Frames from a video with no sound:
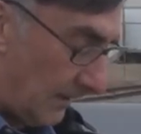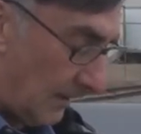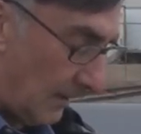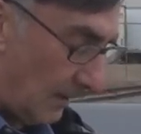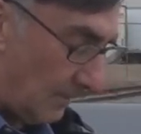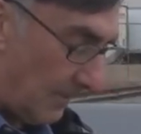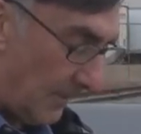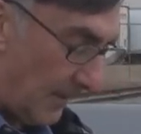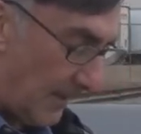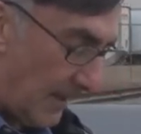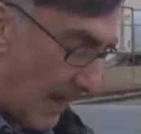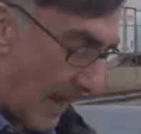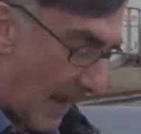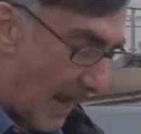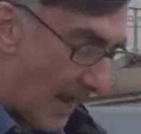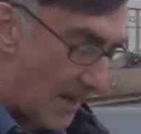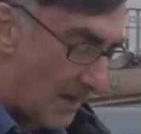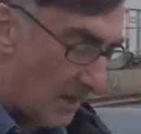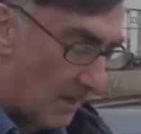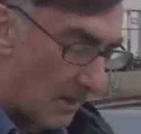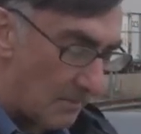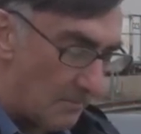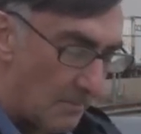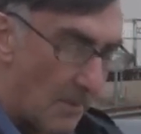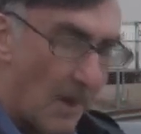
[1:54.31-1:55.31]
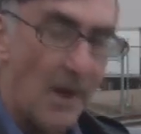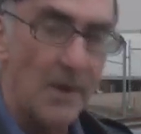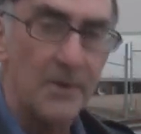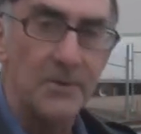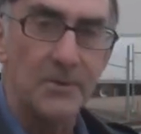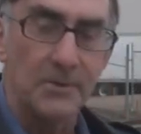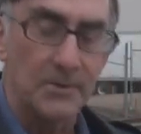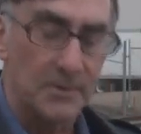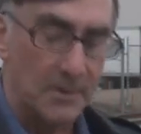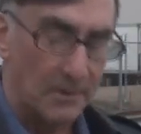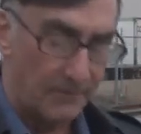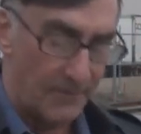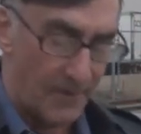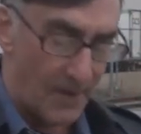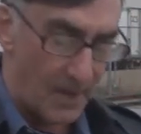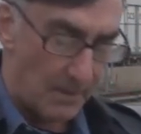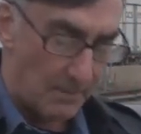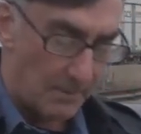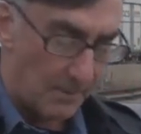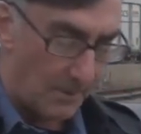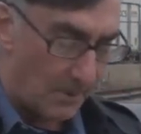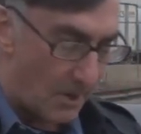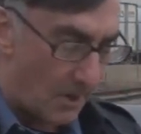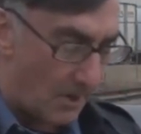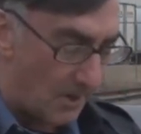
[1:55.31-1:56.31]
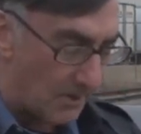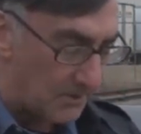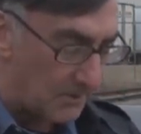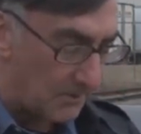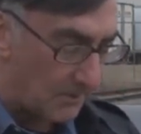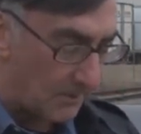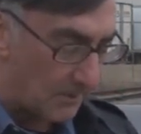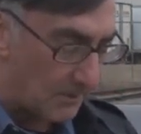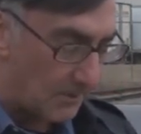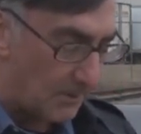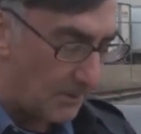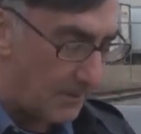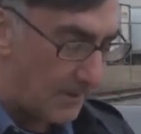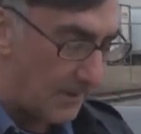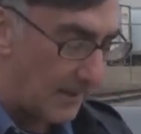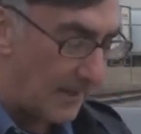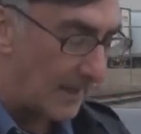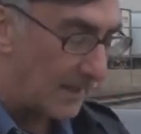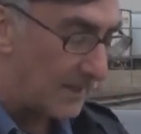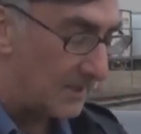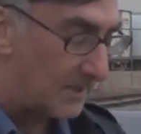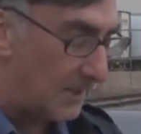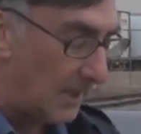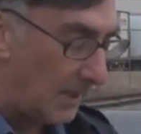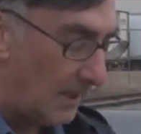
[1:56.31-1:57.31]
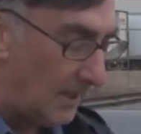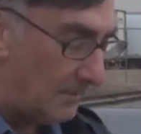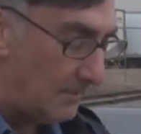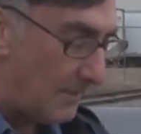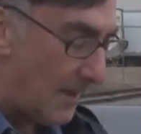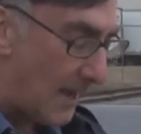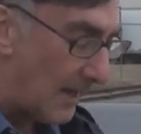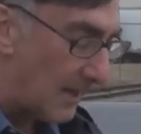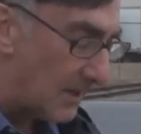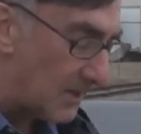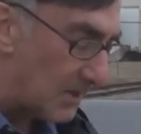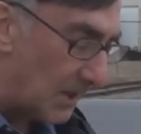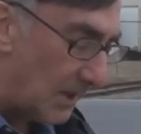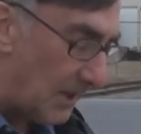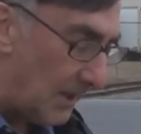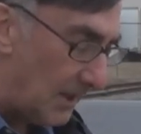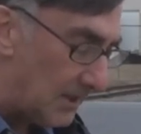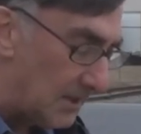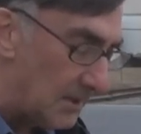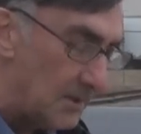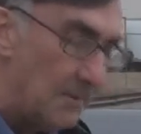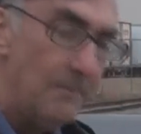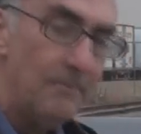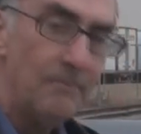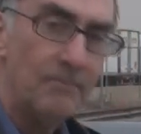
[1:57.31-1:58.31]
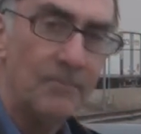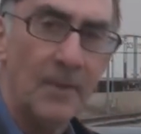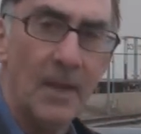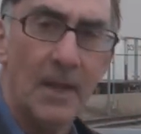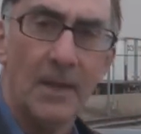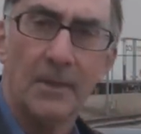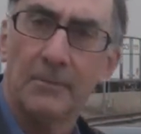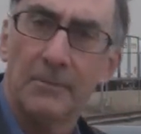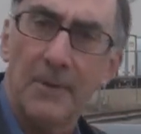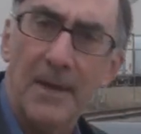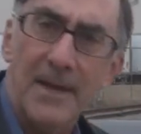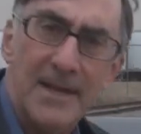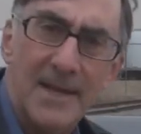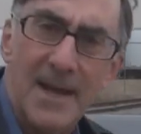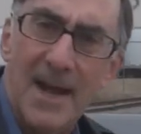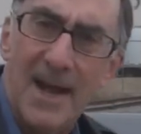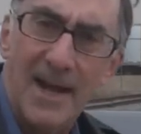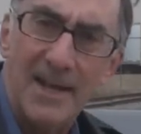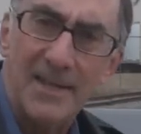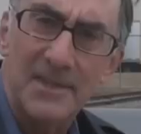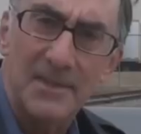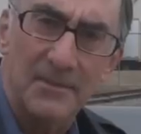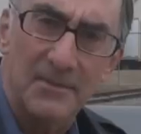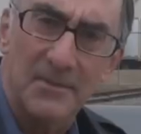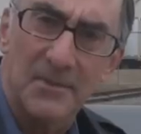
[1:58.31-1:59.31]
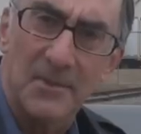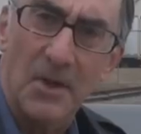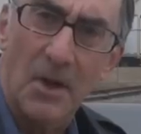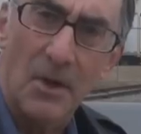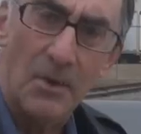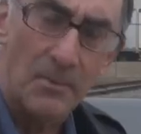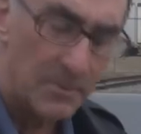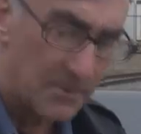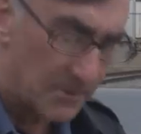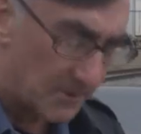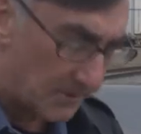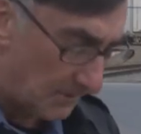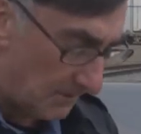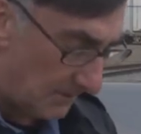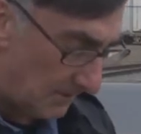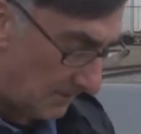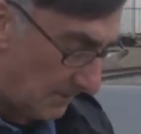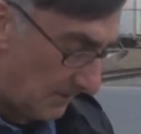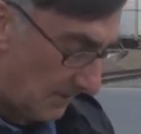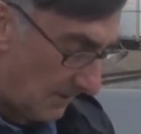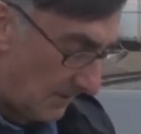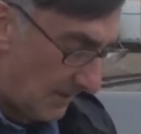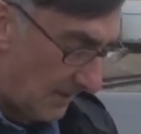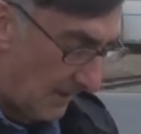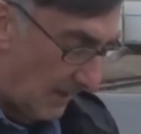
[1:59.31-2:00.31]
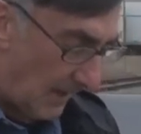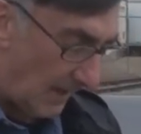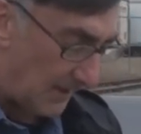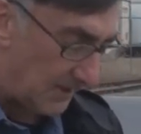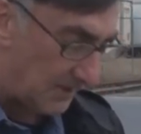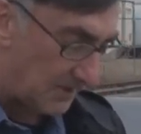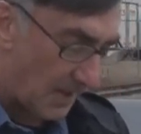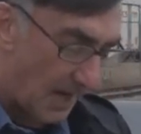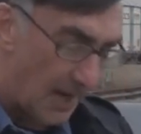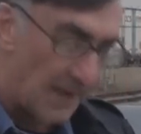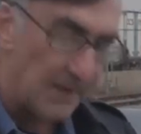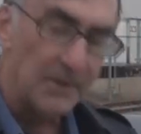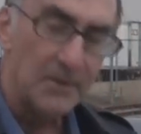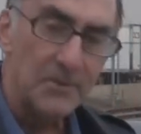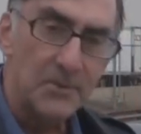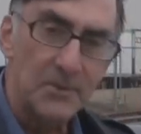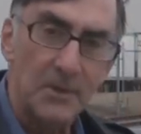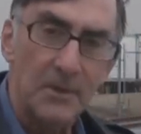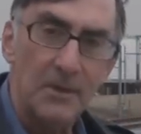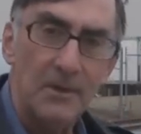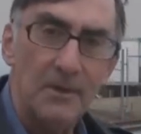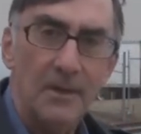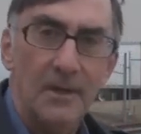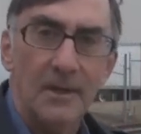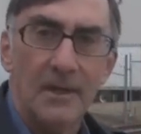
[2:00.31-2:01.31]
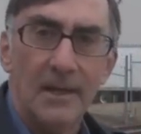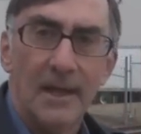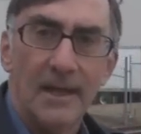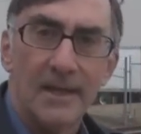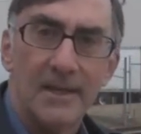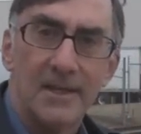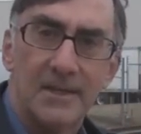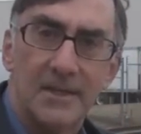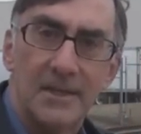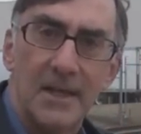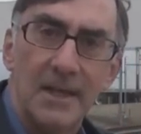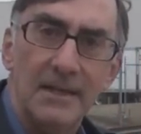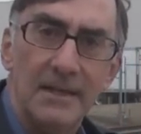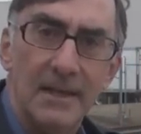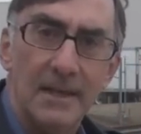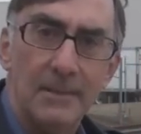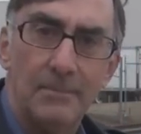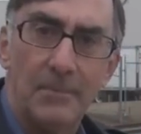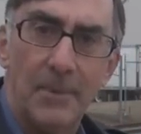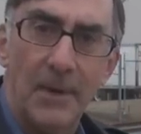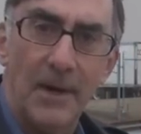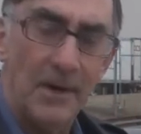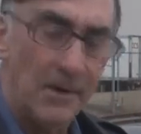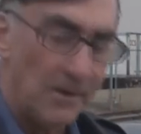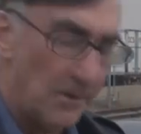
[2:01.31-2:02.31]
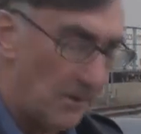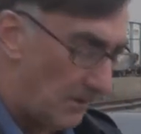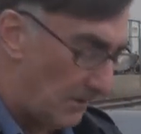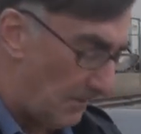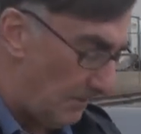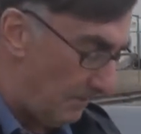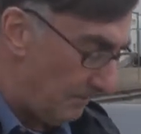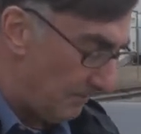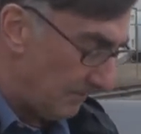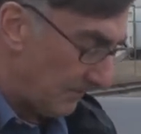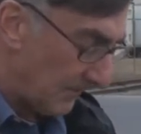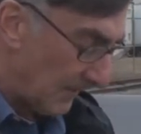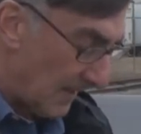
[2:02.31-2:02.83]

There'll be add-on modules available also including extended magazines, three kinds of scopes, a silencer, extended barrel,